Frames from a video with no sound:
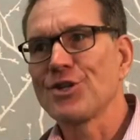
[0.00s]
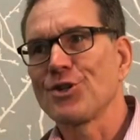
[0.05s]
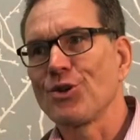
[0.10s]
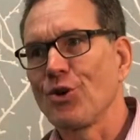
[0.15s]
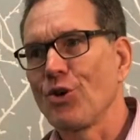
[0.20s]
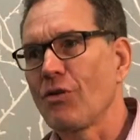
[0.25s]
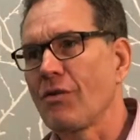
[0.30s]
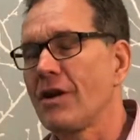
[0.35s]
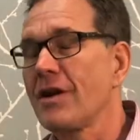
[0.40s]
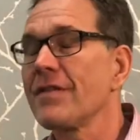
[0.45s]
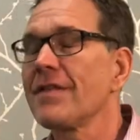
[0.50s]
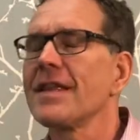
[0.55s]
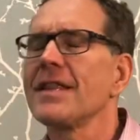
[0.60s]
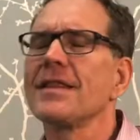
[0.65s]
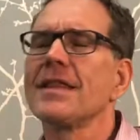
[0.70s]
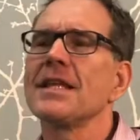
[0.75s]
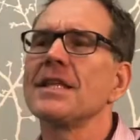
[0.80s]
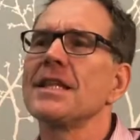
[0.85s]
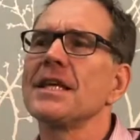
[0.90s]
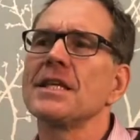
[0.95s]
Storer.
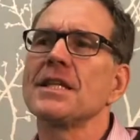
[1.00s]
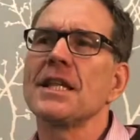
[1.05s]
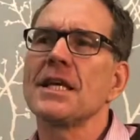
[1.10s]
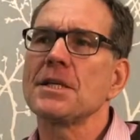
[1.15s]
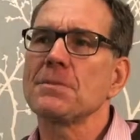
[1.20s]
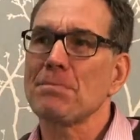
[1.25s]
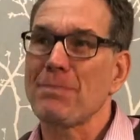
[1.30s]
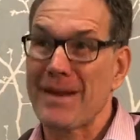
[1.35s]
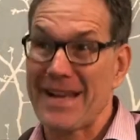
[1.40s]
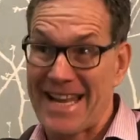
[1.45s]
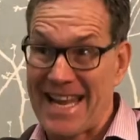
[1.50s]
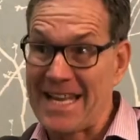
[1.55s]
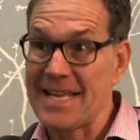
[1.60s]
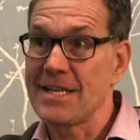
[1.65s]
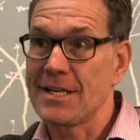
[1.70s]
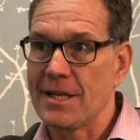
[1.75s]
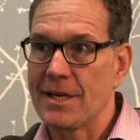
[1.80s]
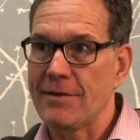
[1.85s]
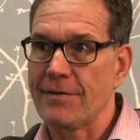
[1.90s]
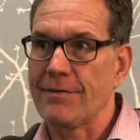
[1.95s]
There's
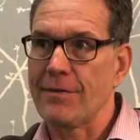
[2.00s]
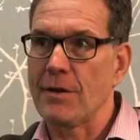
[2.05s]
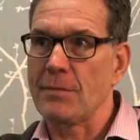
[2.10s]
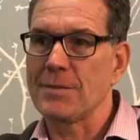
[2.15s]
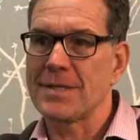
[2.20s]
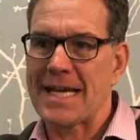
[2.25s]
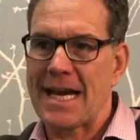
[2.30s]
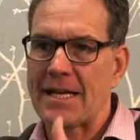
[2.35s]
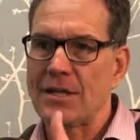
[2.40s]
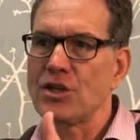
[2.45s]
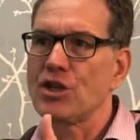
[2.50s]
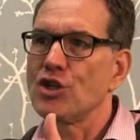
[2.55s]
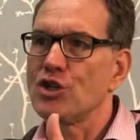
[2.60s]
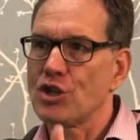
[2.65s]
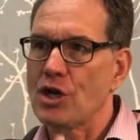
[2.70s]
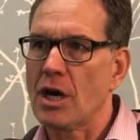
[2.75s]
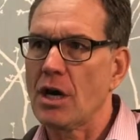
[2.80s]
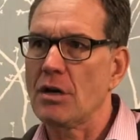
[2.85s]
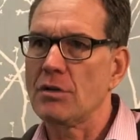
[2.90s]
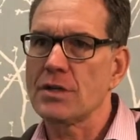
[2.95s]
plenty of them. Tanya
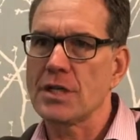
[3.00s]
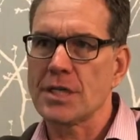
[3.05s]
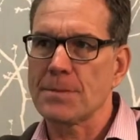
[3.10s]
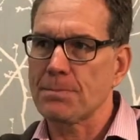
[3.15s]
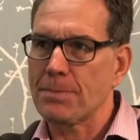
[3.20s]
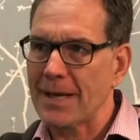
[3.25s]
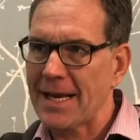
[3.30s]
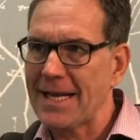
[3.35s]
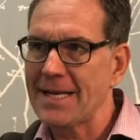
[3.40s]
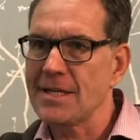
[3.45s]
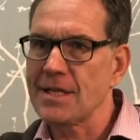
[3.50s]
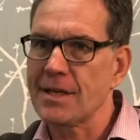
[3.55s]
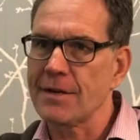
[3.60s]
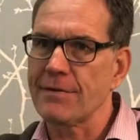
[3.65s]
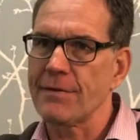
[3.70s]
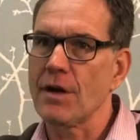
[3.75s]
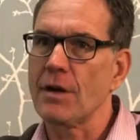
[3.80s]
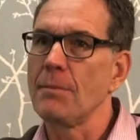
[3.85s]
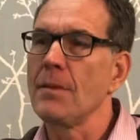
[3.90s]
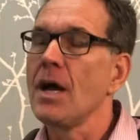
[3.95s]
Jones, there's plenty
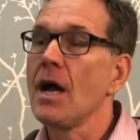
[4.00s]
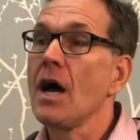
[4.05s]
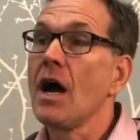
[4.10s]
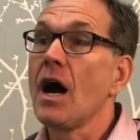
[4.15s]
of them.